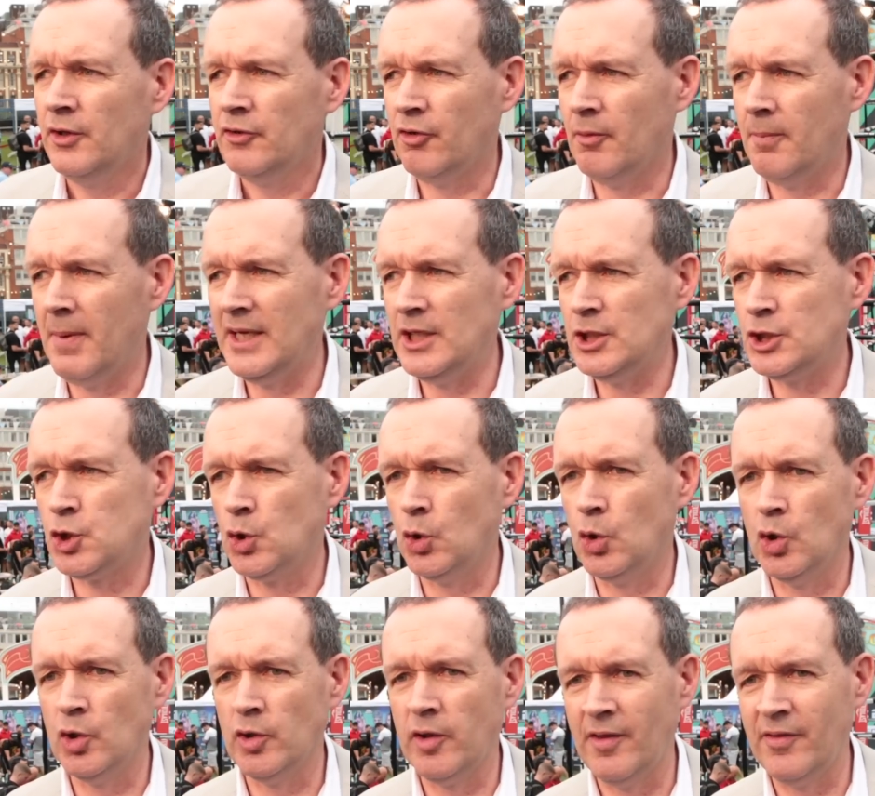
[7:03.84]
to make
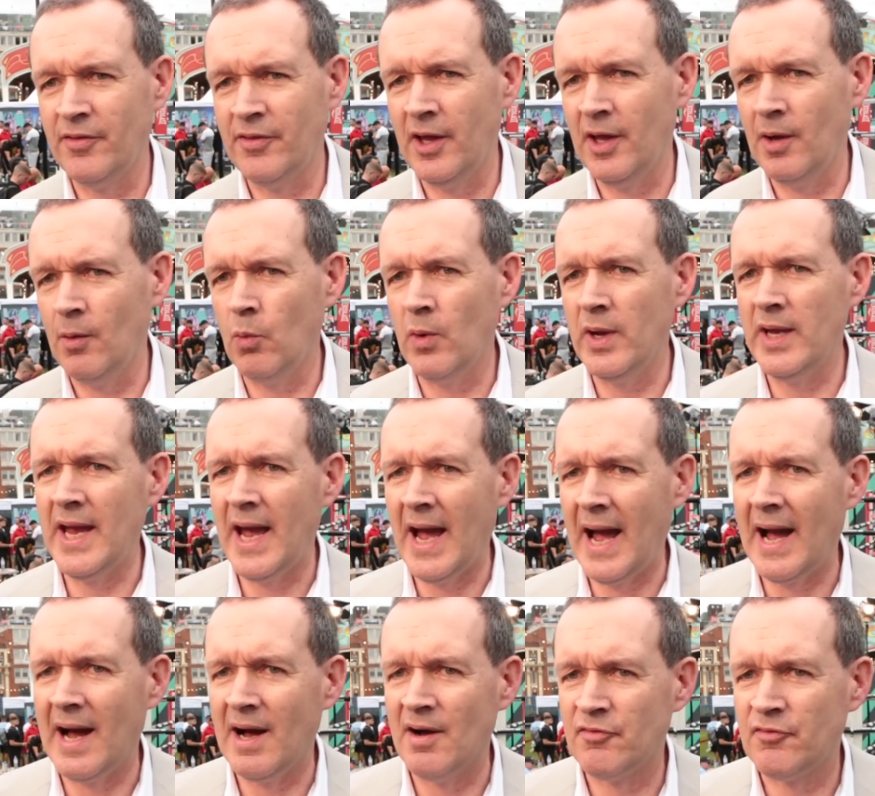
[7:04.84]
sure that, that we
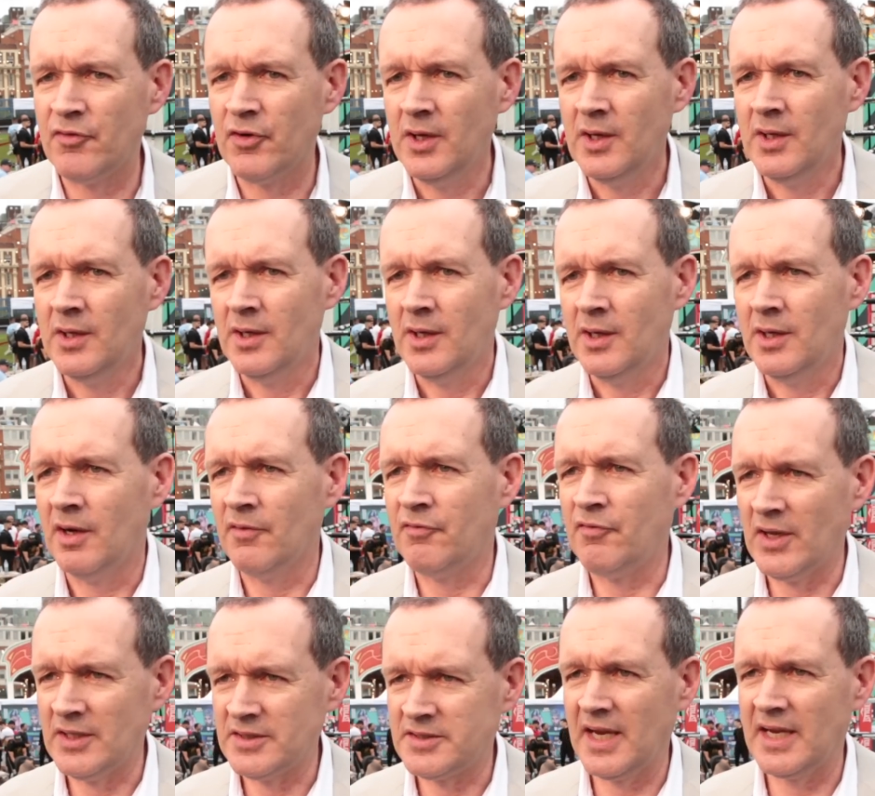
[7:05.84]
have a
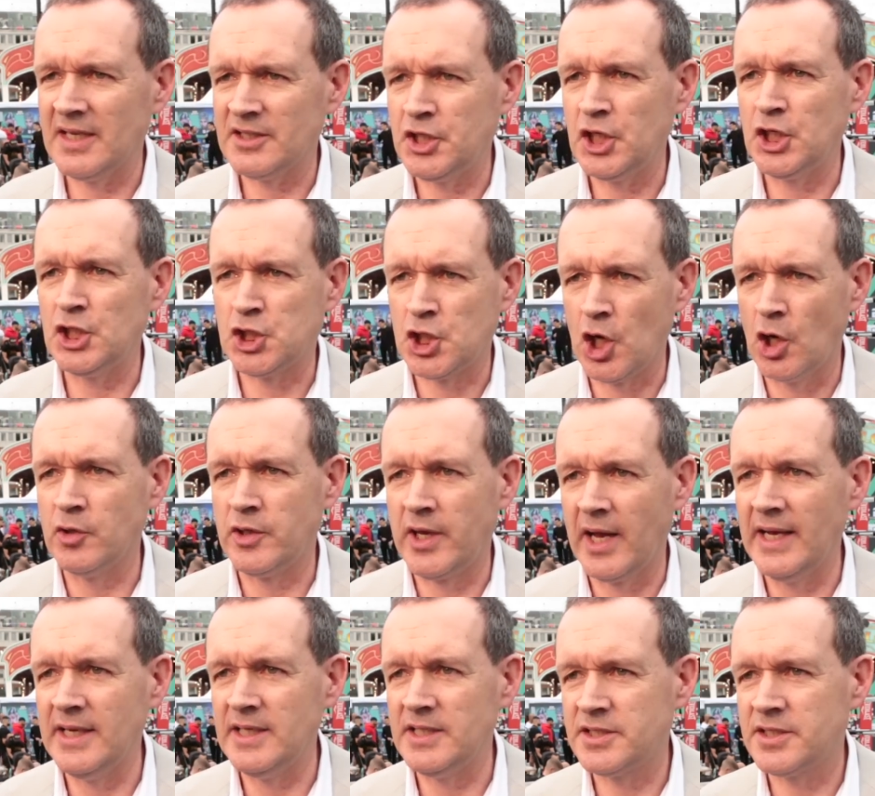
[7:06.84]
fantastic
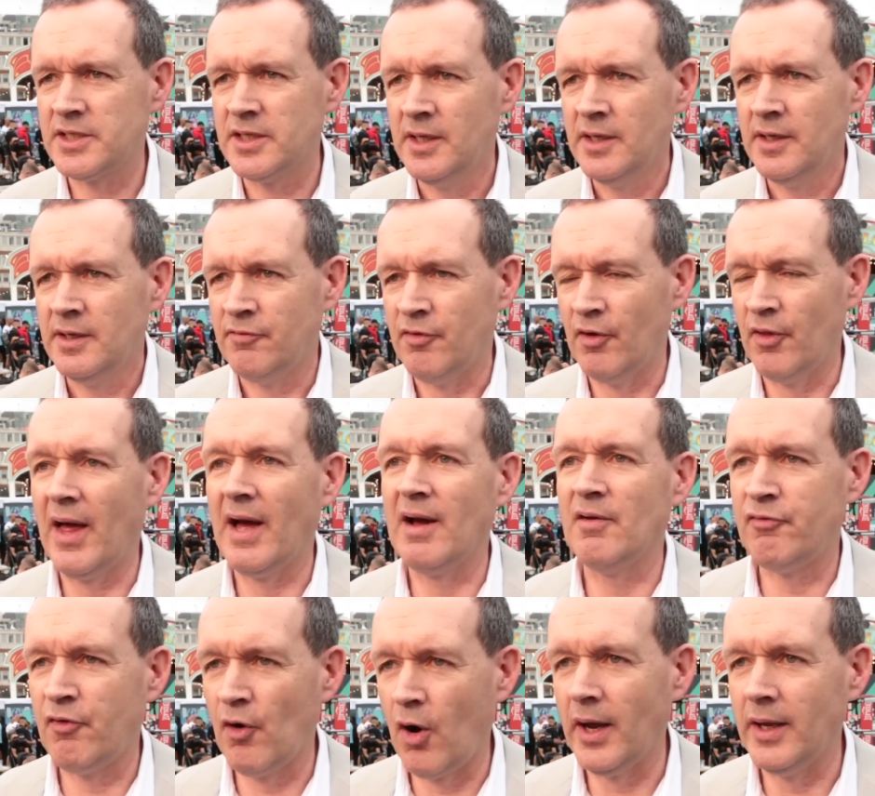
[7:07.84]
showcase for
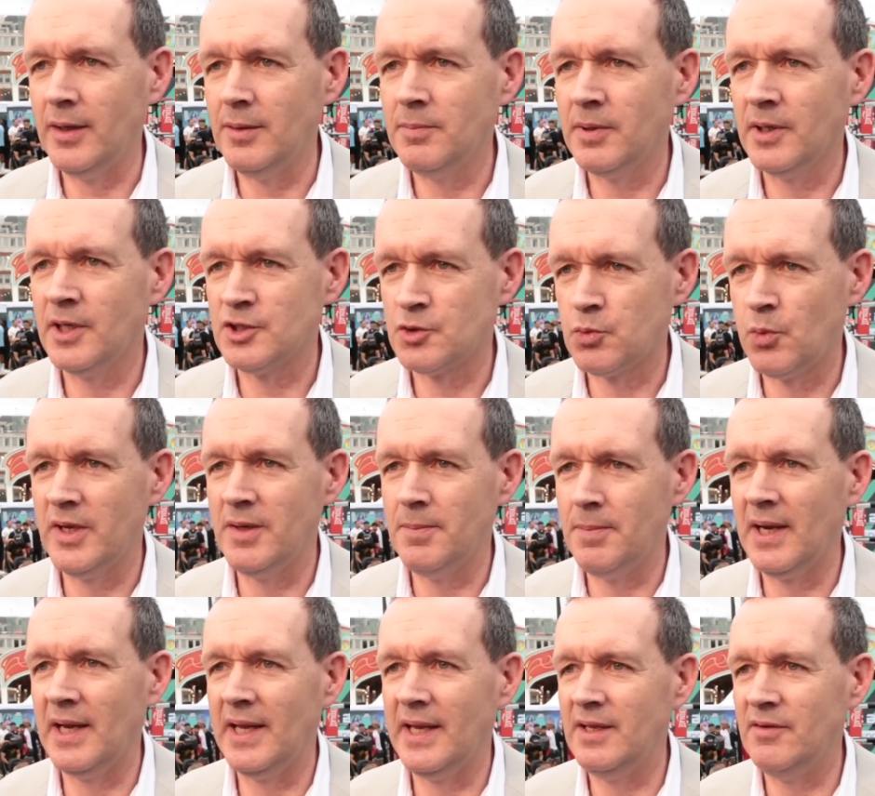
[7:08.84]
that fight because we
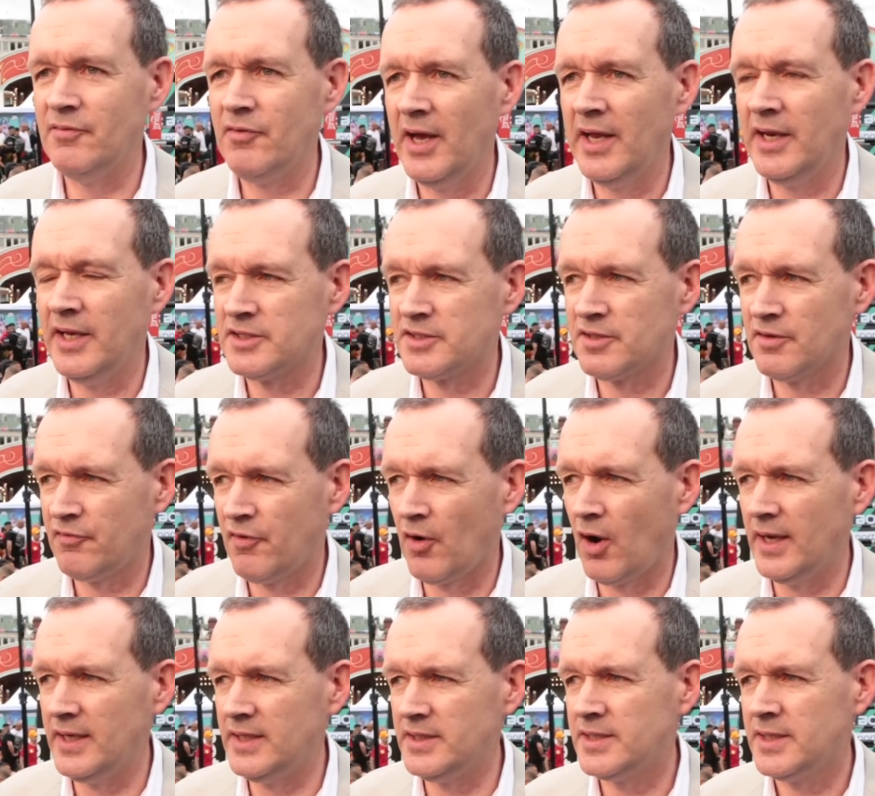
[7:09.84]
believe it is a
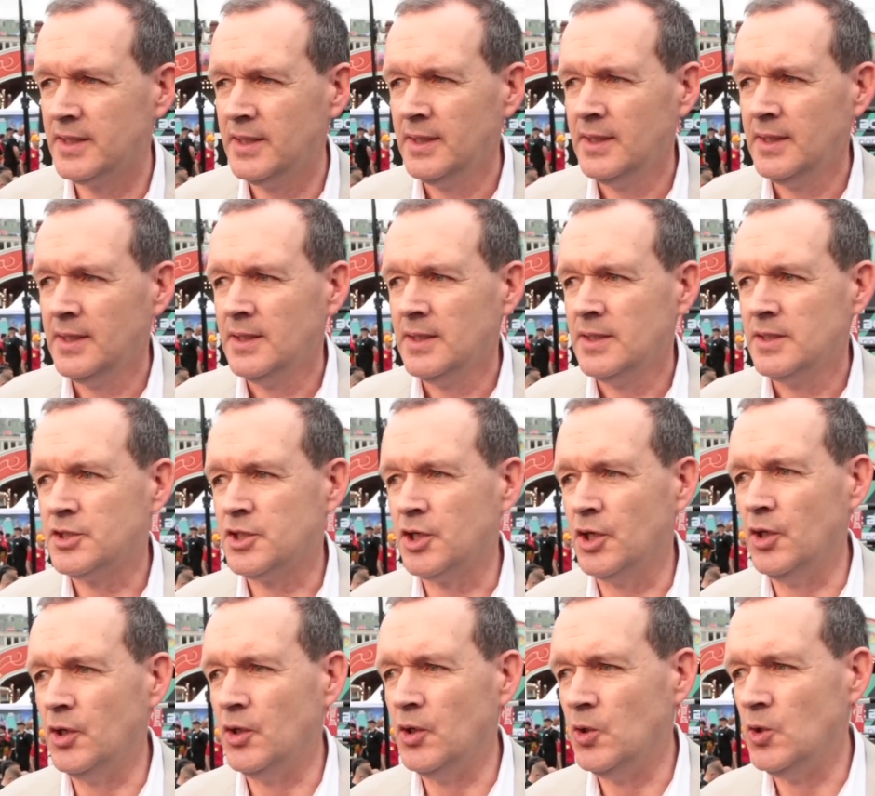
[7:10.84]
fight
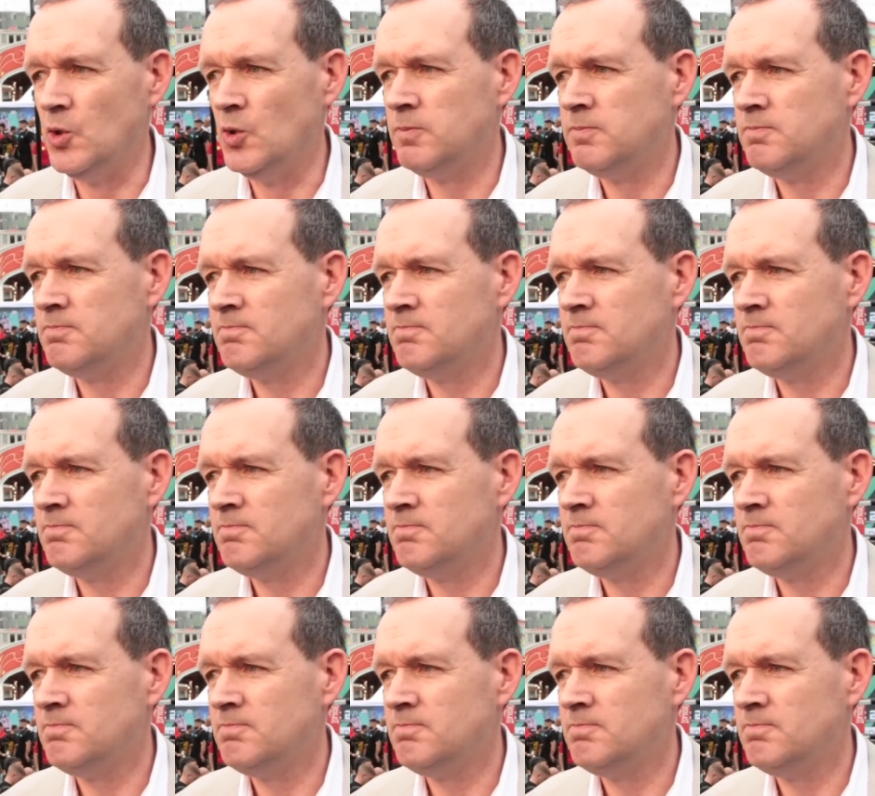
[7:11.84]
to